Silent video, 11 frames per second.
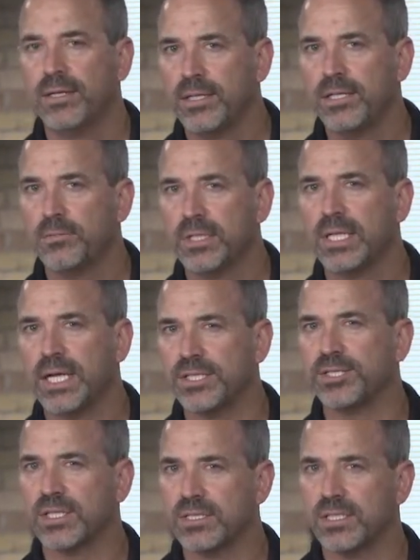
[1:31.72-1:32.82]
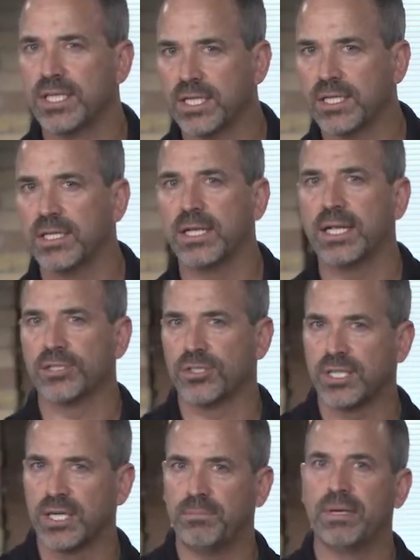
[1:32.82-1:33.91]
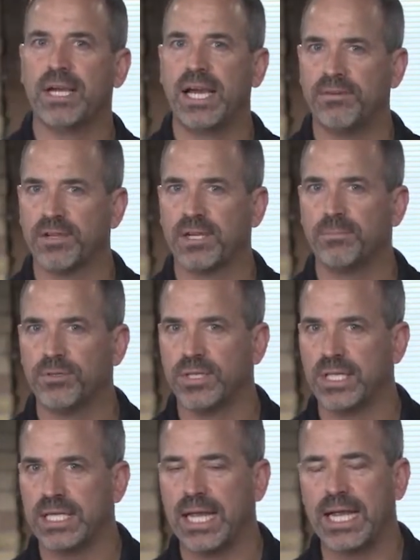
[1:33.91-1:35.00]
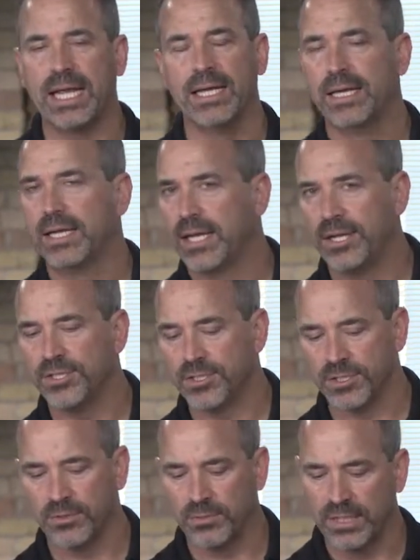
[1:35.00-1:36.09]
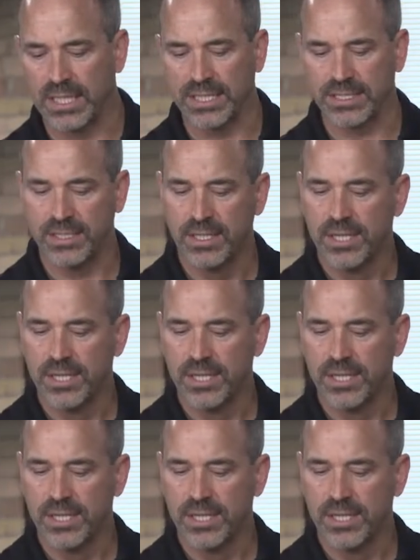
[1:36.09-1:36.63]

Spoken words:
you realize you can sneak in an extra cup, 1/2 cup during the day, and you just don't realize it.